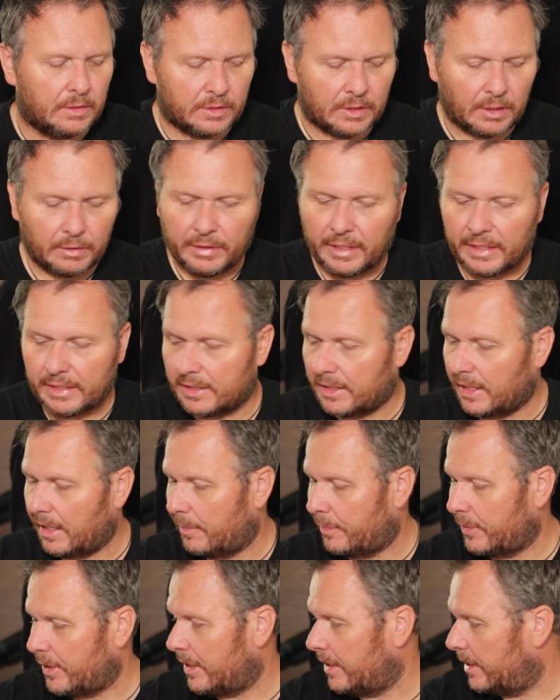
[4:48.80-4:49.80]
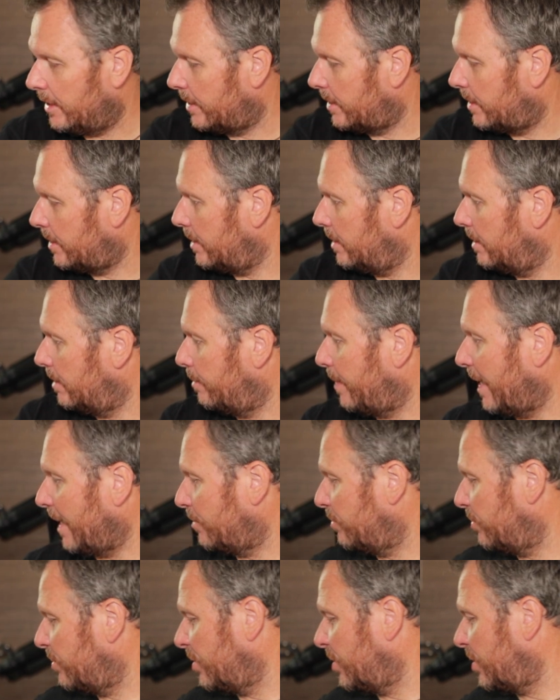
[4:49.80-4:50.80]
So next up is
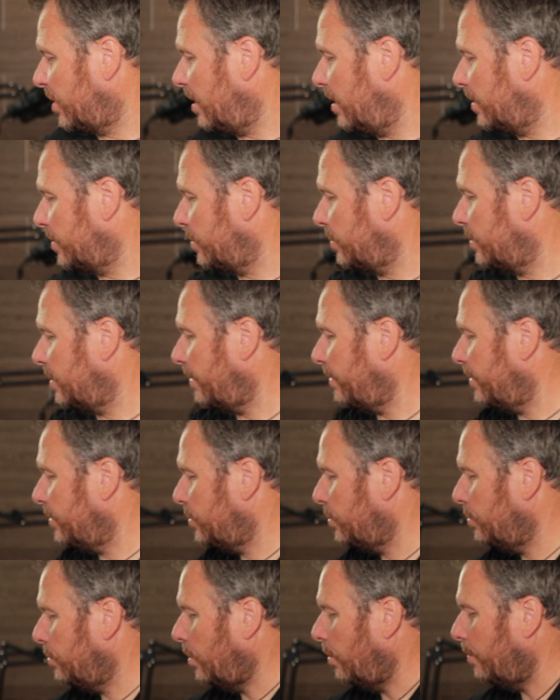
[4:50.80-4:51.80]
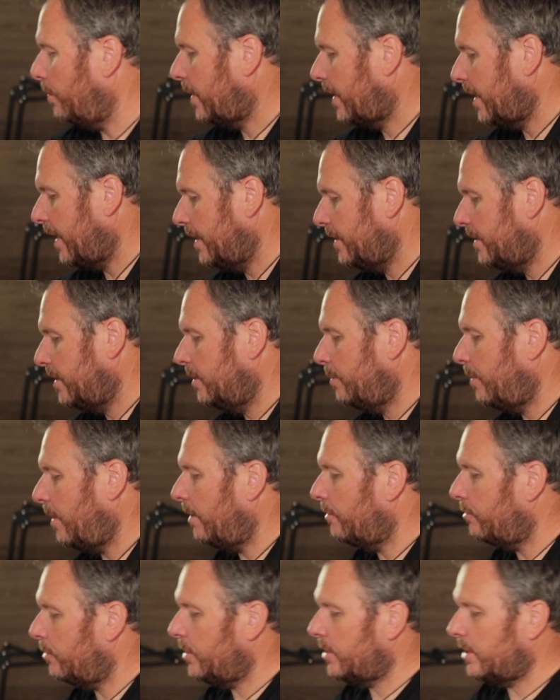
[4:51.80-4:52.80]
batteries and chargers, nothing too complicated, but
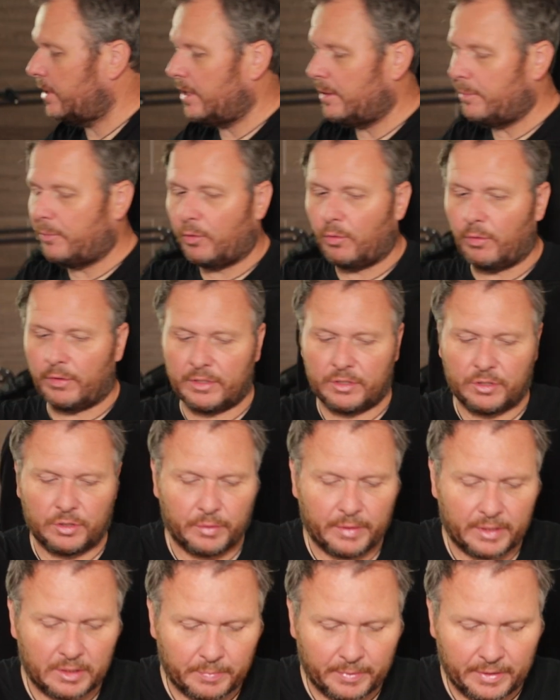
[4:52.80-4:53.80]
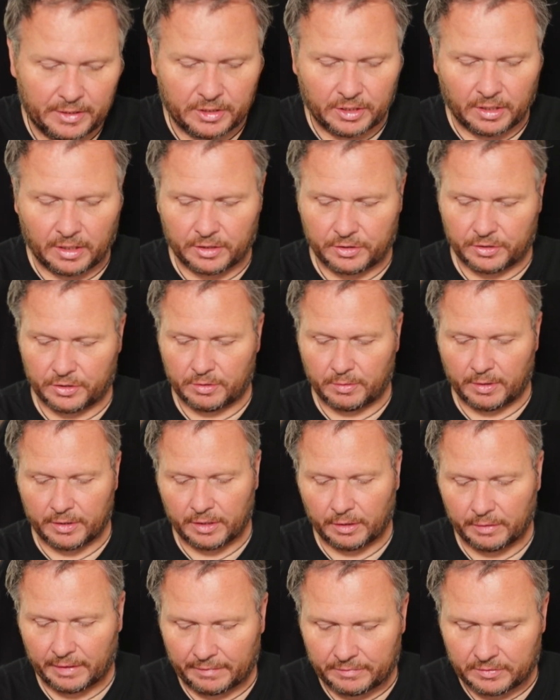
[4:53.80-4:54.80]
I've recently bought this USB charger so I
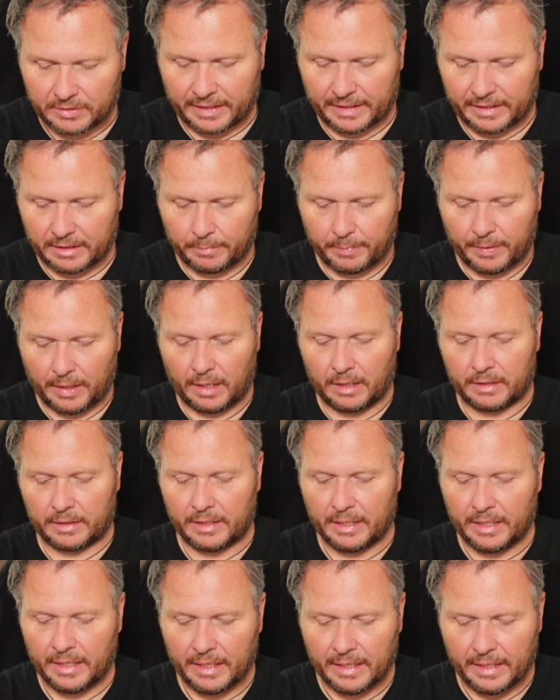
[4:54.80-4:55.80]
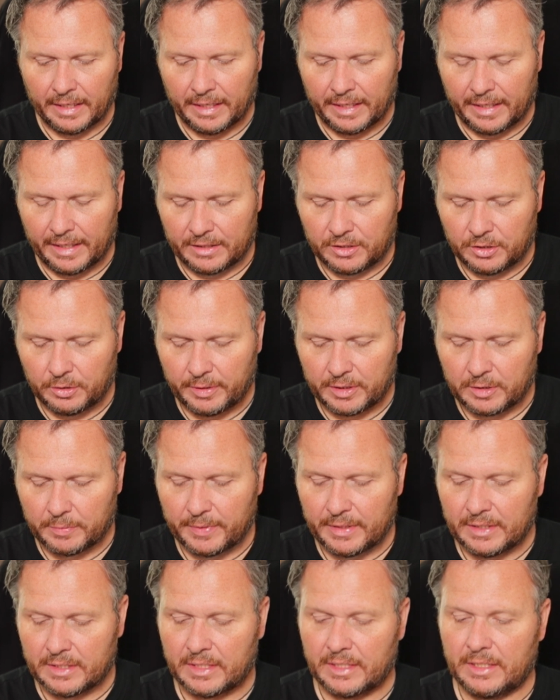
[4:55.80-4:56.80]
don't have to take a plug. It's
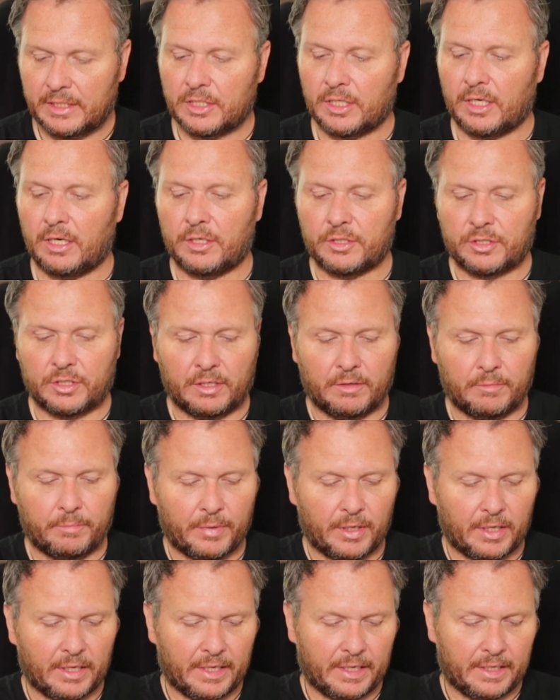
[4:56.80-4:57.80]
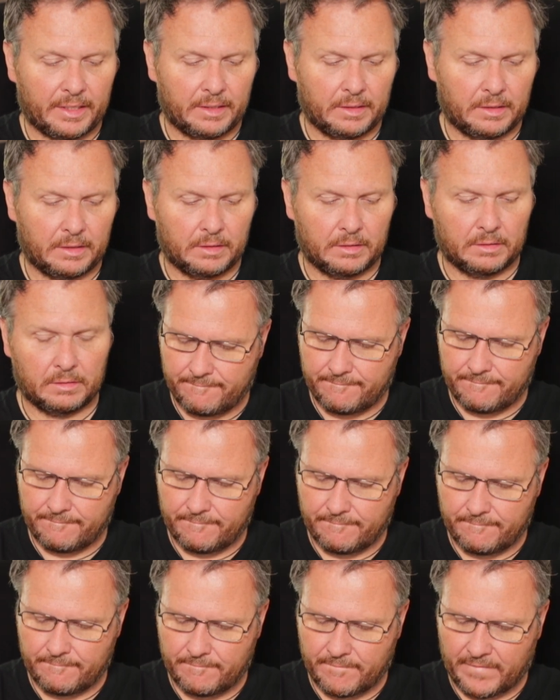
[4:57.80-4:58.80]
USB-C charger by
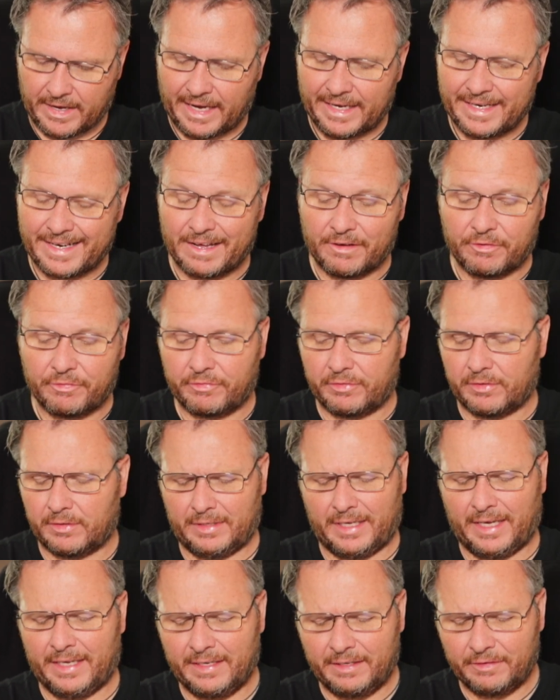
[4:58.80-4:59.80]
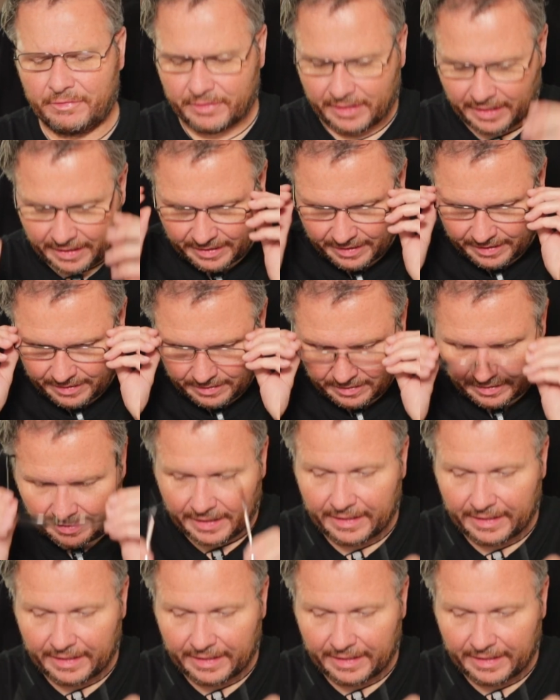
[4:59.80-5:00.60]
KNF. KNF, KNN,